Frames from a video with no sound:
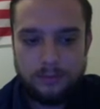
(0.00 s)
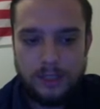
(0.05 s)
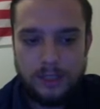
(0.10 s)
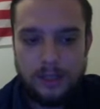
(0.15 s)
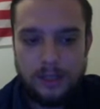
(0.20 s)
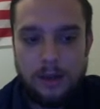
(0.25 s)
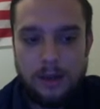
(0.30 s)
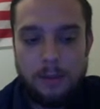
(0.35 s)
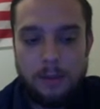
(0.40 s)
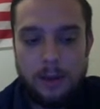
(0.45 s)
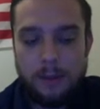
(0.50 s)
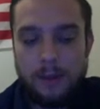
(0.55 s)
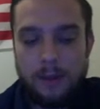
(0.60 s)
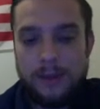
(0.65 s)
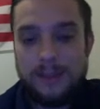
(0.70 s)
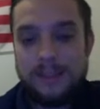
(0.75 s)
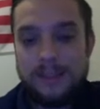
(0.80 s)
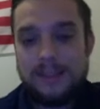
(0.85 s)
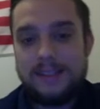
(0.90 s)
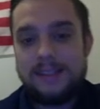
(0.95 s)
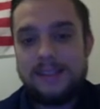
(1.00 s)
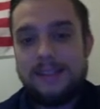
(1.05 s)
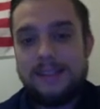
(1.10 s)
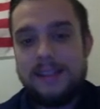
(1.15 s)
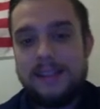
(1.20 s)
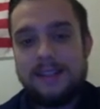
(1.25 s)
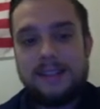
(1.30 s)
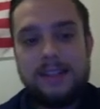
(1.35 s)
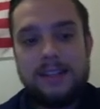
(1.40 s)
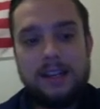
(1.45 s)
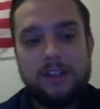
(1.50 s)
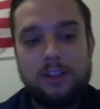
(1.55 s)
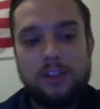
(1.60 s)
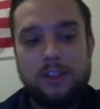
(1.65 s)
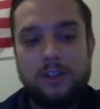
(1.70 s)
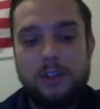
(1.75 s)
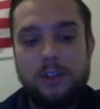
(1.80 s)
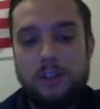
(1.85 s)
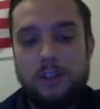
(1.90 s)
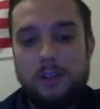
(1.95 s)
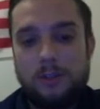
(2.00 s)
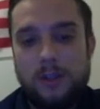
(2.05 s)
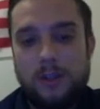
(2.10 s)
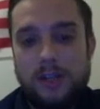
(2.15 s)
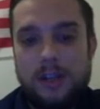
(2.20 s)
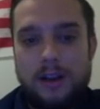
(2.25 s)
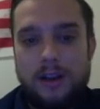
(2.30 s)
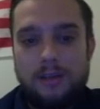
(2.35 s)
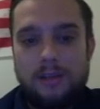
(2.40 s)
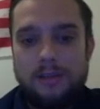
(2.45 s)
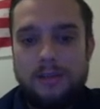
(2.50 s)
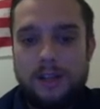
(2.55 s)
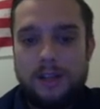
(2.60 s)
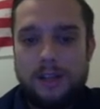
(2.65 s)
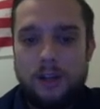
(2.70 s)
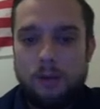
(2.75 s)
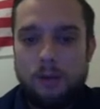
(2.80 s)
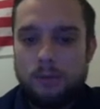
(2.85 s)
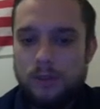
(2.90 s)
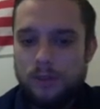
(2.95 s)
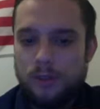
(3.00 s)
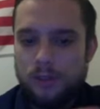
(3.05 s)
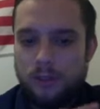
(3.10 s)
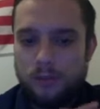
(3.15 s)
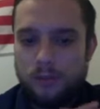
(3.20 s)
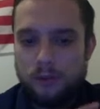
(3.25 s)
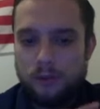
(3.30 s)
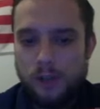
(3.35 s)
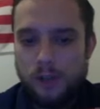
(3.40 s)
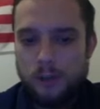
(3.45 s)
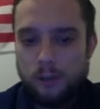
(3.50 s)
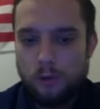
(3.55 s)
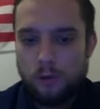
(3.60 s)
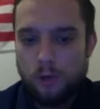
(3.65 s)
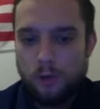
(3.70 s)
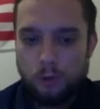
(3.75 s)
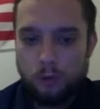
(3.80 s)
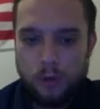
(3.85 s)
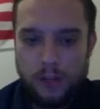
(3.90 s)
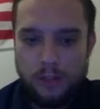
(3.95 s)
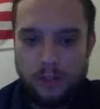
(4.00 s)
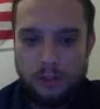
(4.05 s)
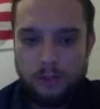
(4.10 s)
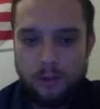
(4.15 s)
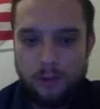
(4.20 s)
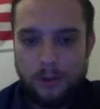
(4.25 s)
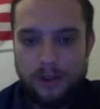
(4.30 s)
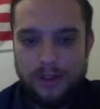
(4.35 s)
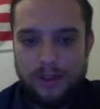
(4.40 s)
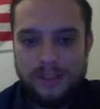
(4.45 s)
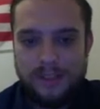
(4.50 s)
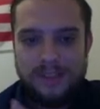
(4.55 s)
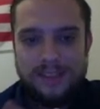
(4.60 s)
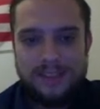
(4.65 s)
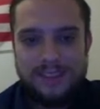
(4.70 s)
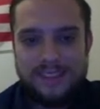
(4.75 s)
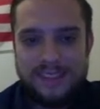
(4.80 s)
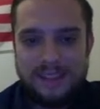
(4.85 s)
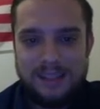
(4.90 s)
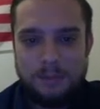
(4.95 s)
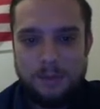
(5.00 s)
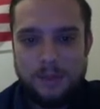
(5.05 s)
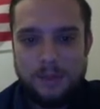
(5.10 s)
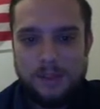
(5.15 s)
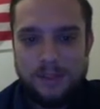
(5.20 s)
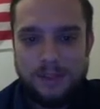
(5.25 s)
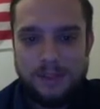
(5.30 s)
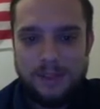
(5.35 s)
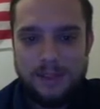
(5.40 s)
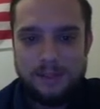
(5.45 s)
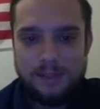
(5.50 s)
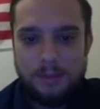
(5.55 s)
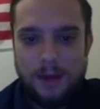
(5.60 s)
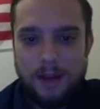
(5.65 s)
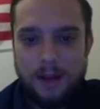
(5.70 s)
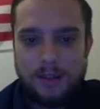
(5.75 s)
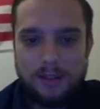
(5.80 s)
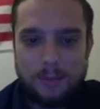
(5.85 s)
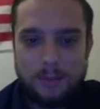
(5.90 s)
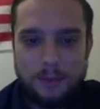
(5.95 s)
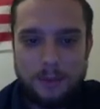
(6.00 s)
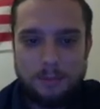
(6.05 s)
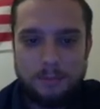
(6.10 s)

By the way, this is section 3 of the video. I'm just going to try to roll right through it as seamlessly as possible.